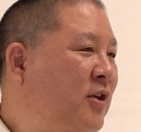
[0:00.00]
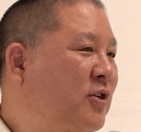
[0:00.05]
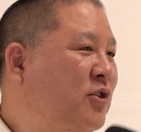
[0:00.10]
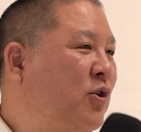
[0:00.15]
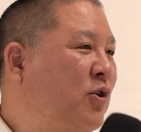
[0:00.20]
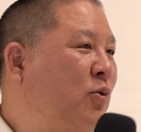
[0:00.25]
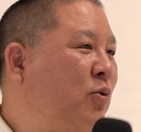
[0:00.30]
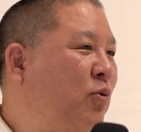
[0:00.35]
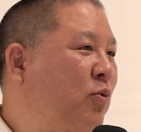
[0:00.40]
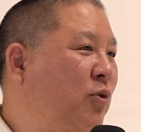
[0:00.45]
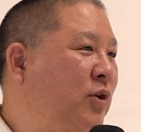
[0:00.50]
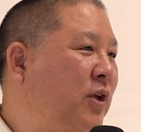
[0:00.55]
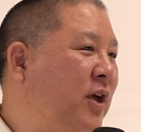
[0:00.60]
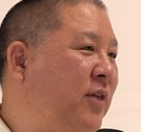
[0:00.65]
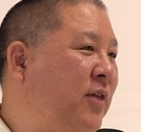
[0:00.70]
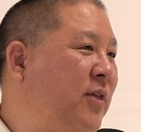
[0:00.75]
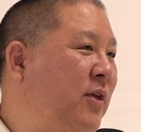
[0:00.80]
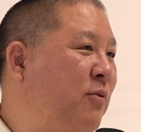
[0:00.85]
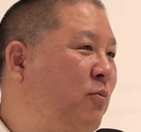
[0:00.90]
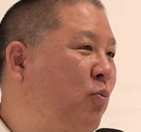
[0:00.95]
So
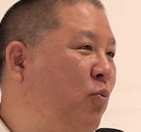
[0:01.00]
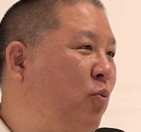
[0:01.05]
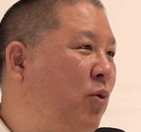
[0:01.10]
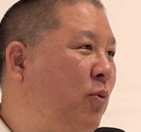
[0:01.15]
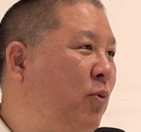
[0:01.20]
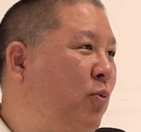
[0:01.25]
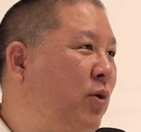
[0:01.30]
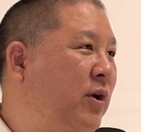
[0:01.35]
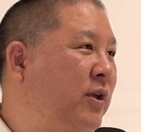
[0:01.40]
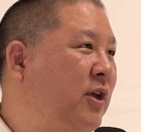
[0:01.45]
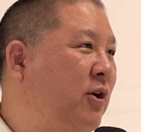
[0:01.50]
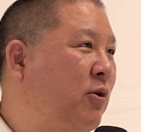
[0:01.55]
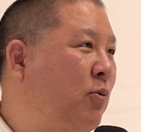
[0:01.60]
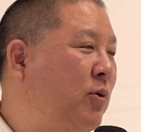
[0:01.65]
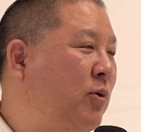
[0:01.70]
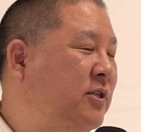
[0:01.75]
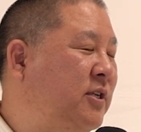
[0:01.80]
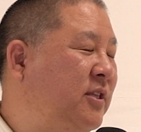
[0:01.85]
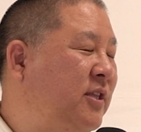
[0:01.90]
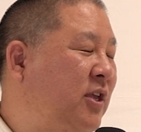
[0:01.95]
then what year
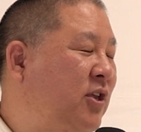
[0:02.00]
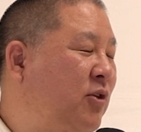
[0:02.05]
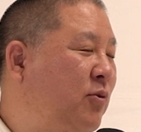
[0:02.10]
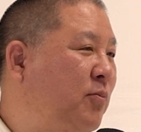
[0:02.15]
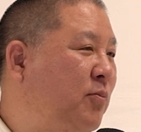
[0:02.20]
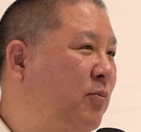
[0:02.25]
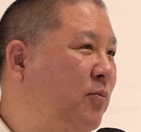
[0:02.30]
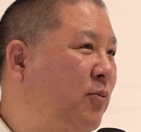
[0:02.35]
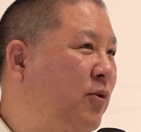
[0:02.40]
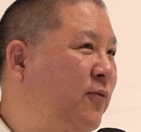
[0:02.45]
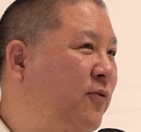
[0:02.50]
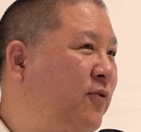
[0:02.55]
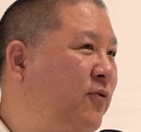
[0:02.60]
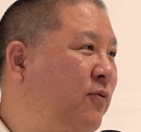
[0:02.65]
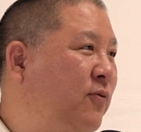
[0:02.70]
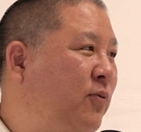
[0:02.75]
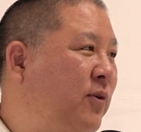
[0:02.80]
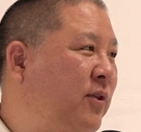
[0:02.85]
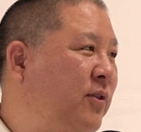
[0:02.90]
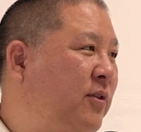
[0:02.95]
was it that you
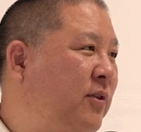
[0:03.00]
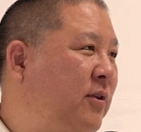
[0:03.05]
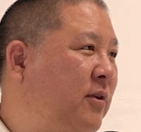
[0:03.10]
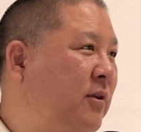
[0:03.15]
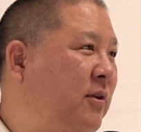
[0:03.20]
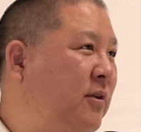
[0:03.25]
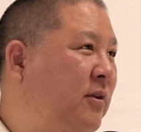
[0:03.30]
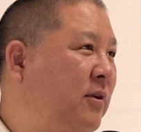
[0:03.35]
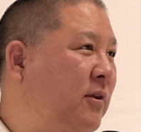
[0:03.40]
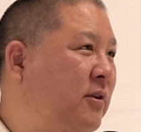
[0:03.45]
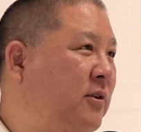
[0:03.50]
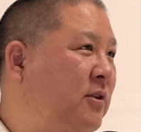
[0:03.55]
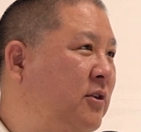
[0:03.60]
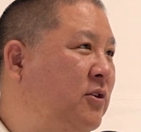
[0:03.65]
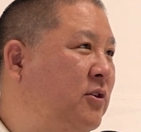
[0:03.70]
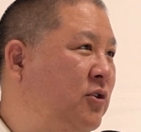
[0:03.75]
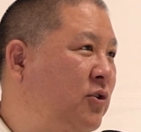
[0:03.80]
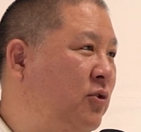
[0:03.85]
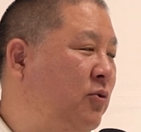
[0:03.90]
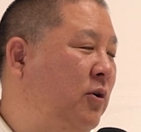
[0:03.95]
moved
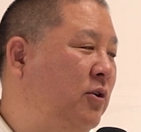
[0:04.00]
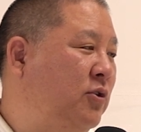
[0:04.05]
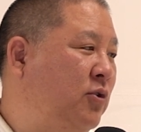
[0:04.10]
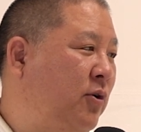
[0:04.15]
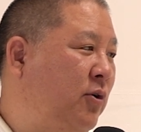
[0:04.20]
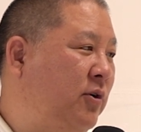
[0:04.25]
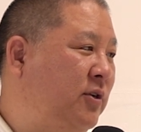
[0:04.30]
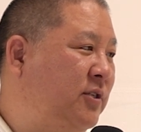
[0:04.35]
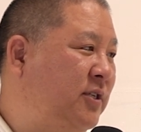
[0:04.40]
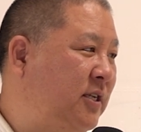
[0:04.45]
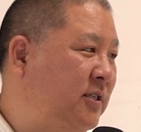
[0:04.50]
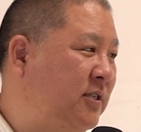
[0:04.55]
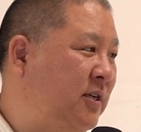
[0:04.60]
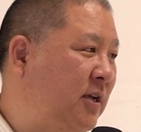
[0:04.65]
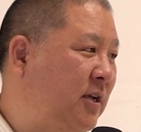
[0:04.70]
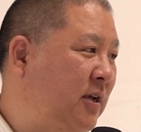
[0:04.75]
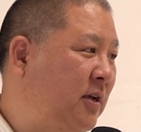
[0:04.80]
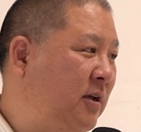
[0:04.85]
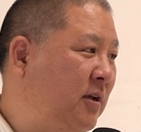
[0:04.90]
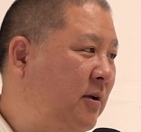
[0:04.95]
to Toyota
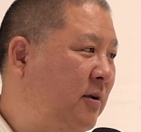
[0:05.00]
Sensei?